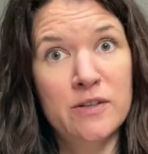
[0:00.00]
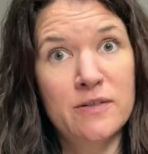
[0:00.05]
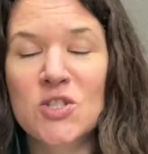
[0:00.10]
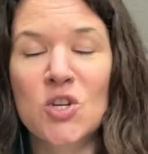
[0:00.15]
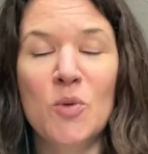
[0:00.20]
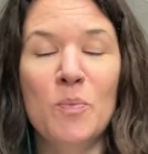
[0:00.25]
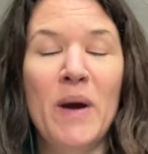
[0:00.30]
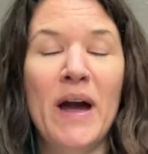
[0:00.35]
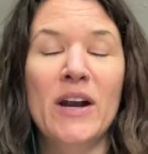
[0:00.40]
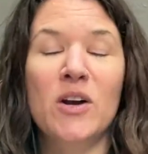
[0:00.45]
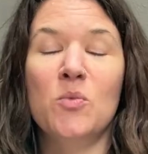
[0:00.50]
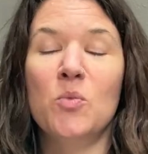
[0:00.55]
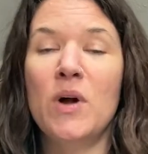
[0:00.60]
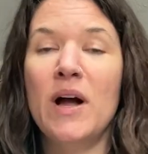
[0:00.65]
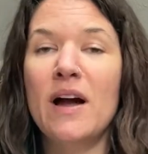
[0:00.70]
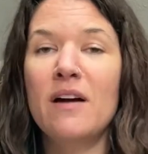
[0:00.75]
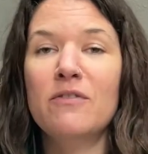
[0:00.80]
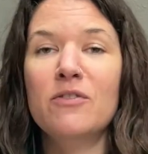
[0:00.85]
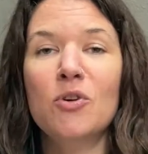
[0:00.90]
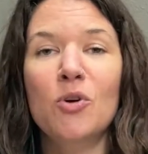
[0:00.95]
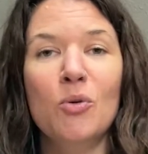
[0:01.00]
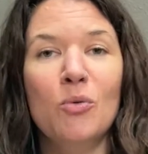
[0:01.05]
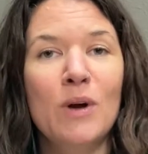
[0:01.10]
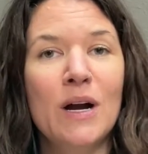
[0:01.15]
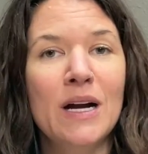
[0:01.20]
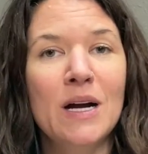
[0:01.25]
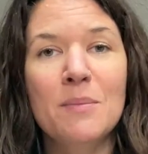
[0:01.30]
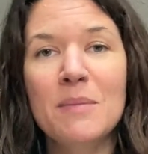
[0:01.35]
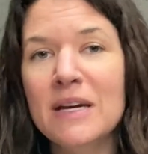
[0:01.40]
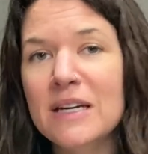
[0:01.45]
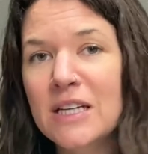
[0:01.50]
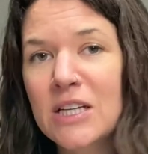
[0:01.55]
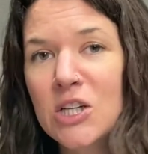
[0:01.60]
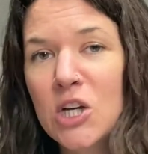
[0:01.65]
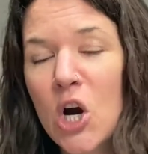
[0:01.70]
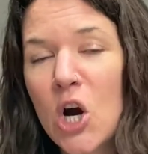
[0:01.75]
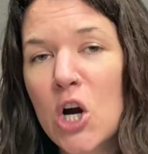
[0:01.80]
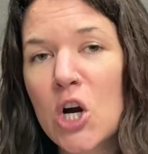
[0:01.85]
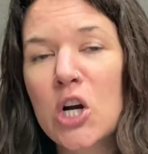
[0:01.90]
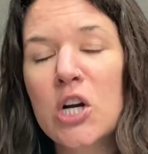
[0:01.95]
So your pattern will have your recommended
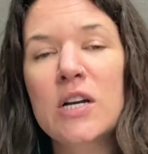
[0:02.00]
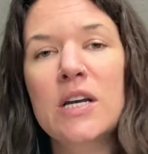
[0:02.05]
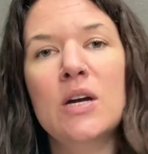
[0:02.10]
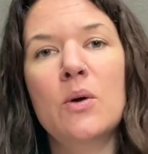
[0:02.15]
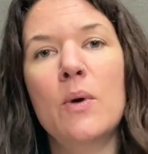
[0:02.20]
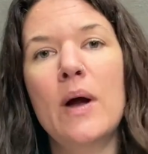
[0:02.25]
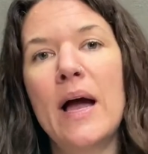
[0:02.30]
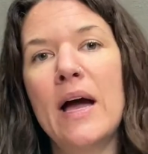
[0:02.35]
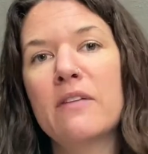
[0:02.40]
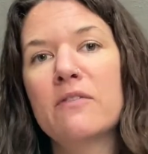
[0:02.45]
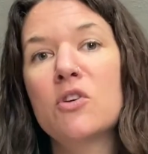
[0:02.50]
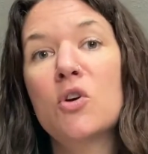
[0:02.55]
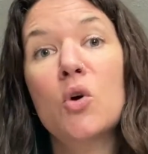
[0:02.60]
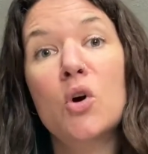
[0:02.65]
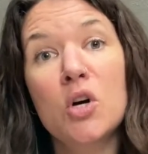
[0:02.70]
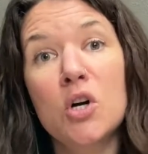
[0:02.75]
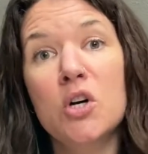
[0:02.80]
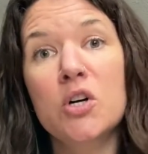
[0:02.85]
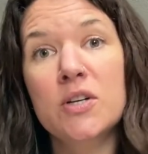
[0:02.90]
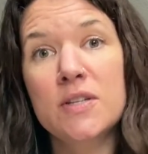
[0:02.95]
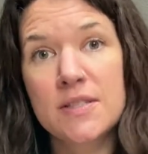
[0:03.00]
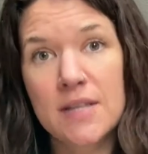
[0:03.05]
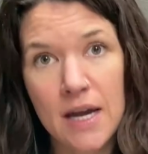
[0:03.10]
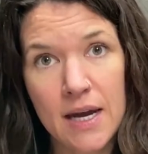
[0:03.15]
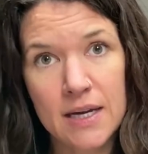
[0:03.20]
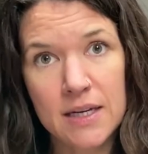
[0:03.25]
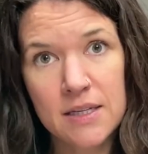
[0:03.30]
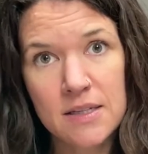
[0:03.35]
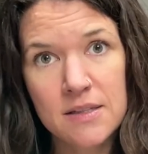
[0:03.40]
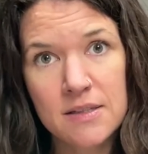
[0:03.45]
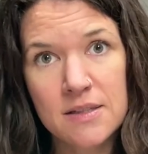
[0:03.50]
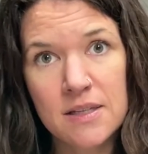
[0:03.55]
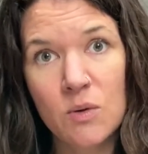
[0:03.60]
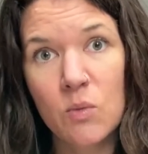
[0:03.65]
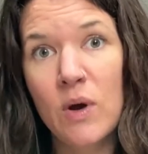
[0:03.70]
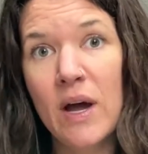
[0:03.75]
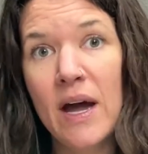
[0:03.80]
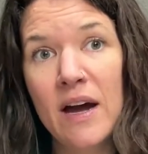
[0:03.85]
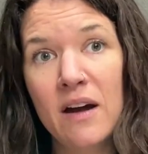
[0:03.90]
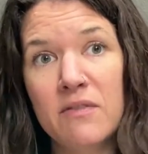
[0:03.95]
yarn, it will have your hook size, it
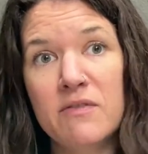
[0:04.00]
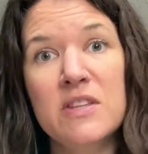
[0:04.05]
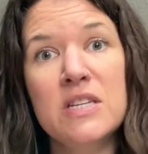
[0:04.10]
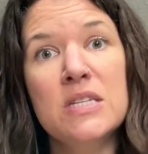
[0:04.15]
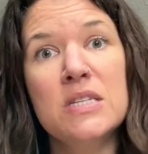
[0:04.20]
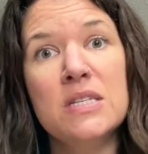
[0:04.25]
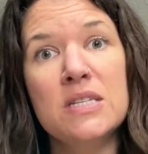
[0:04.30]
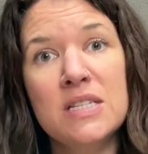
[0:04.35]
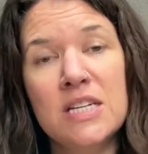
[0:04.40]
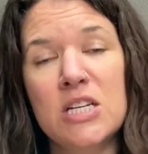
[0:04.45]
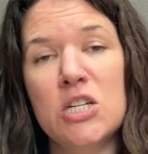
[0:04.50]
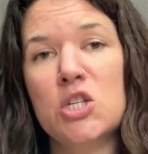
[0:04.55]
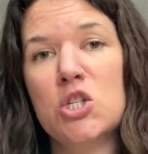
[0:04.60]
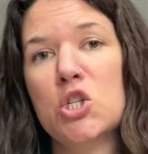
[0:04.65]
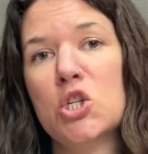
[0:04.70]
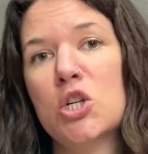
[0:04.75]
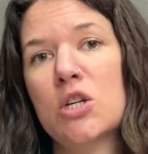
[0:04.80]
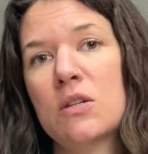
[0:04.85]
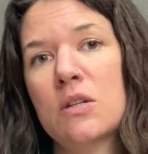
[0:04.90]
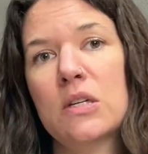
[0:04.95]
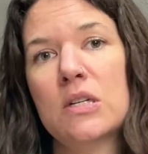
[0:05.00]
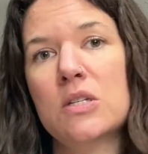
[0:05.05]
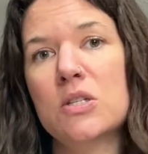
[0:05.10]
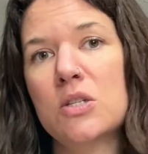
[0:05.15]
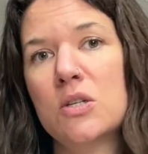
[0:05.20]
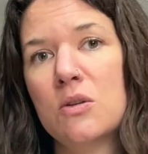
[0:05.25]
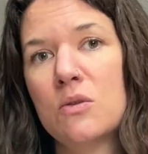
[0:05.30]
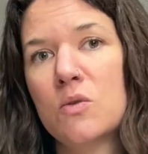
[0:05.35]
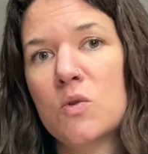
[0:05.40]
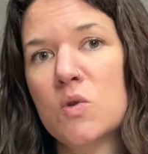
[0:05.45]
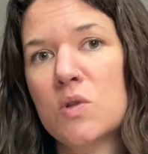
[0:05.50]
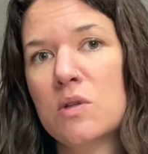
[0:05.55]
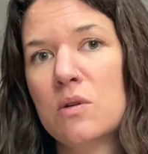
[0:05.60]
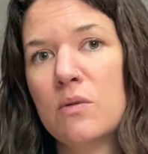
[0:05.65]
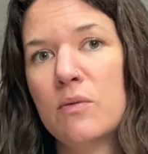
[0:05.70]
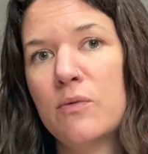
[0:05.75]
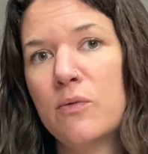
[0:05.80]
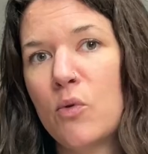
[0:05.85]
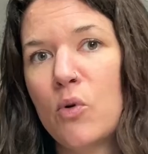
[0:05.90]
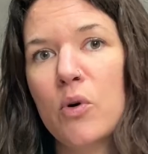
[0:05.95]
will have the stitch that is used
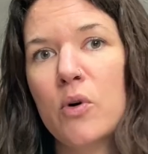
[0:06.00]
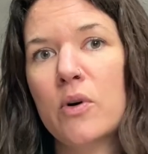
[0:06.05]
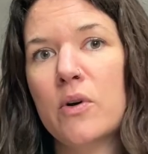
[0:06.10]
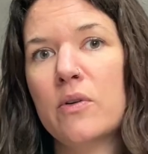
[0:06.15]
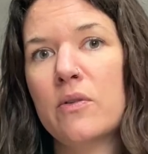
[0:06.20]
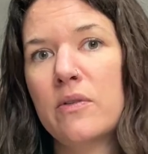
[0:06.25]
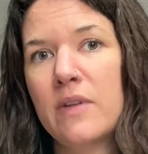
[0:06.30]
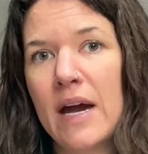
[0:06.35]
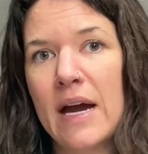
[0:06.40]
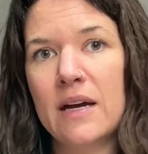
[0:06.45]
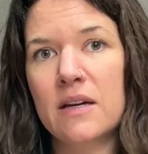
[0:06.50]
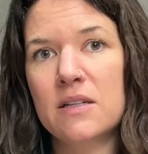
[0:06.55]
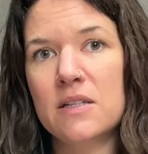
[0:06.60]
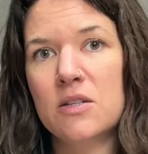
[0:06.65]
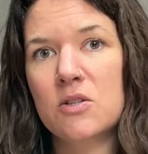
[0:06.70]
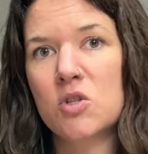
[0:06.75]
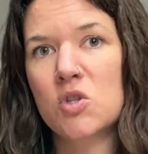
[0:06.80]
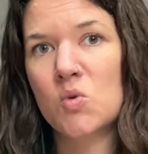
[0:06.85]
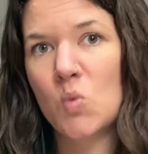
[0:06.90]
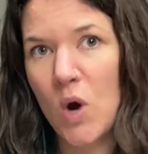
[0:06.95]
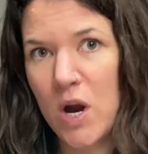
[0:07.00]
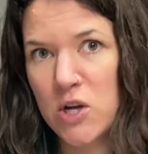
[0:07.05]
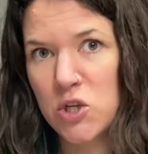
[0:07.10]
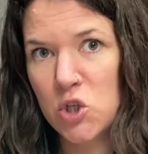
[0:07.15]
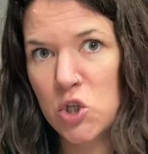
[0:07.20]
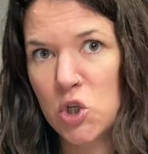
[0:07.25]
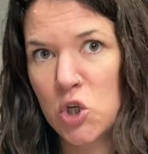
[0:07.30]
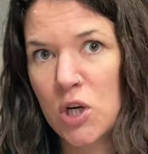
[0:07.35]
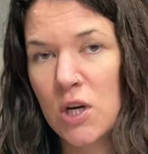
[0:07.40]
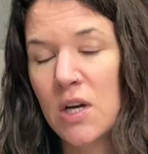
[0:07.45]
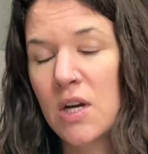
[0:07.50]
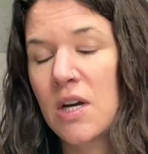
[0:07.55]
for that swatch.